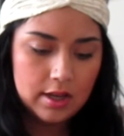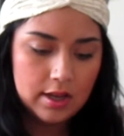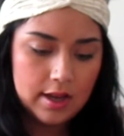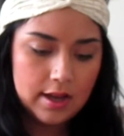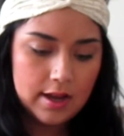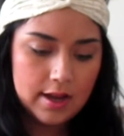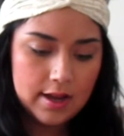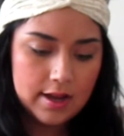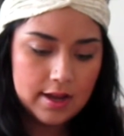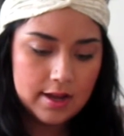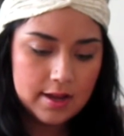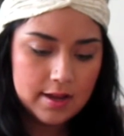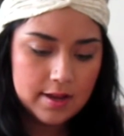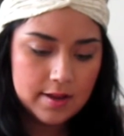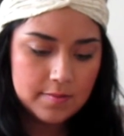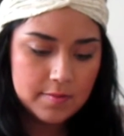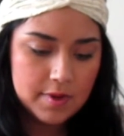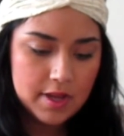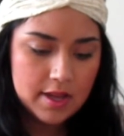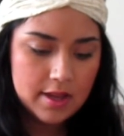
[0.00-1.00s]

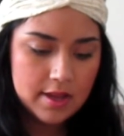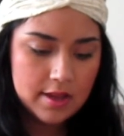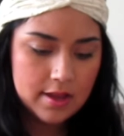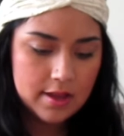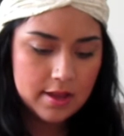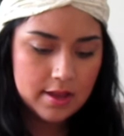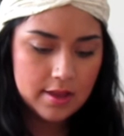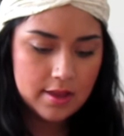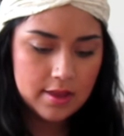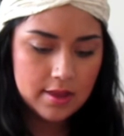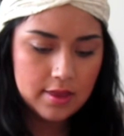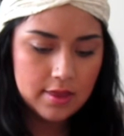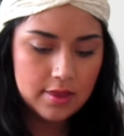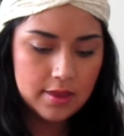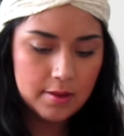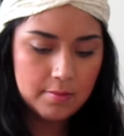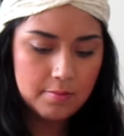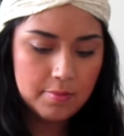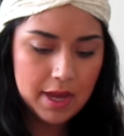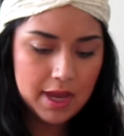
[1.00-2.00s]

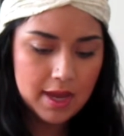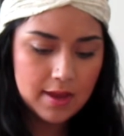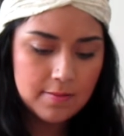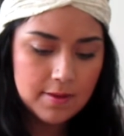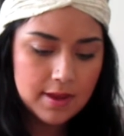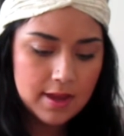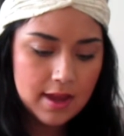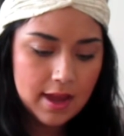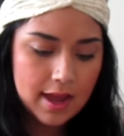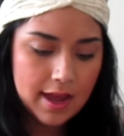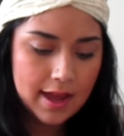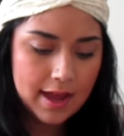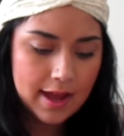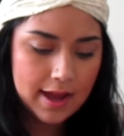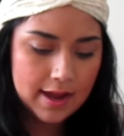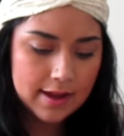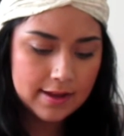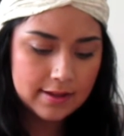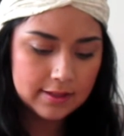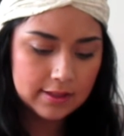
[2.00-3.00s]
The baby
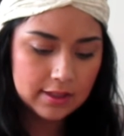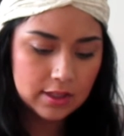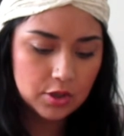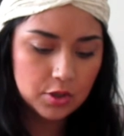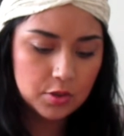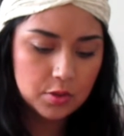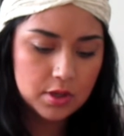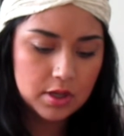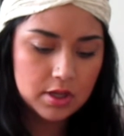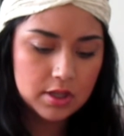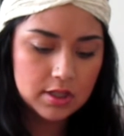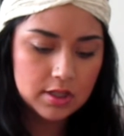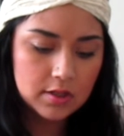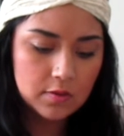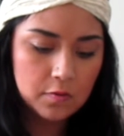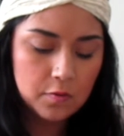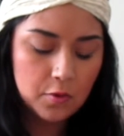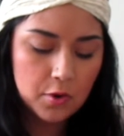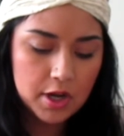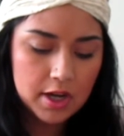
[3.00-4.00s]
has increased
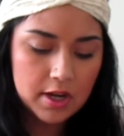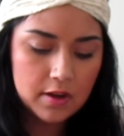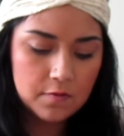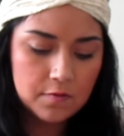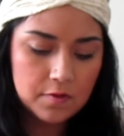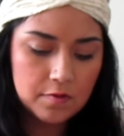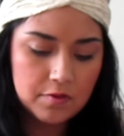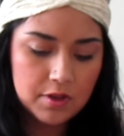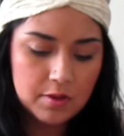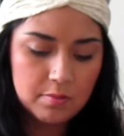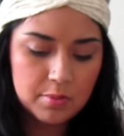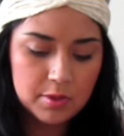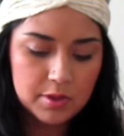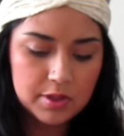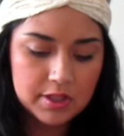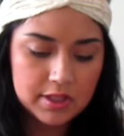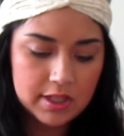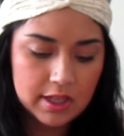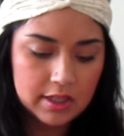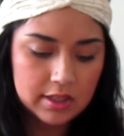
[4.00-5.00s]
40 to
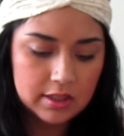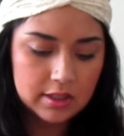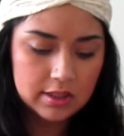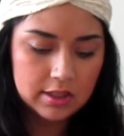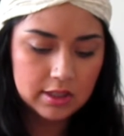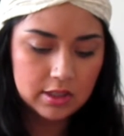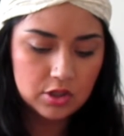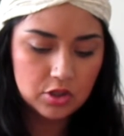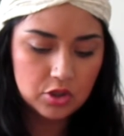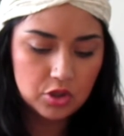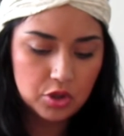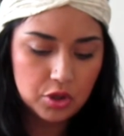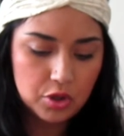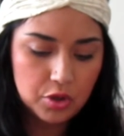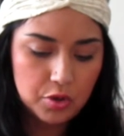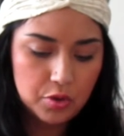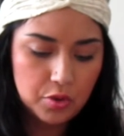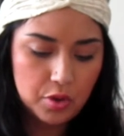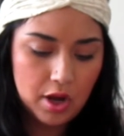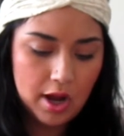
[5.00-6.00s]
50% since
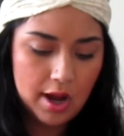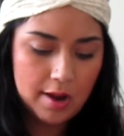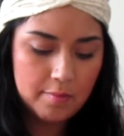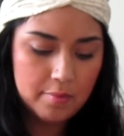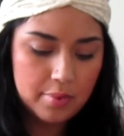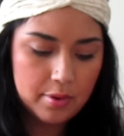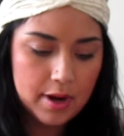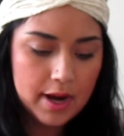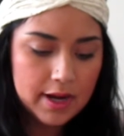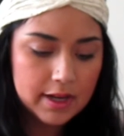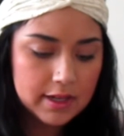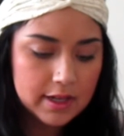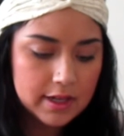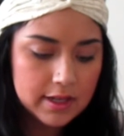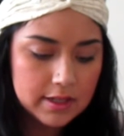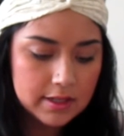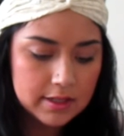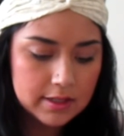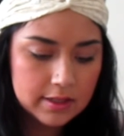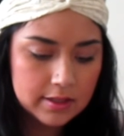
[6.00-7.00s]
you got
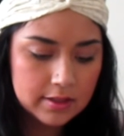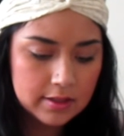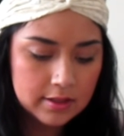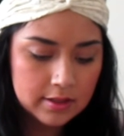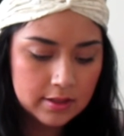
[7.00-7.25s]
pregnant.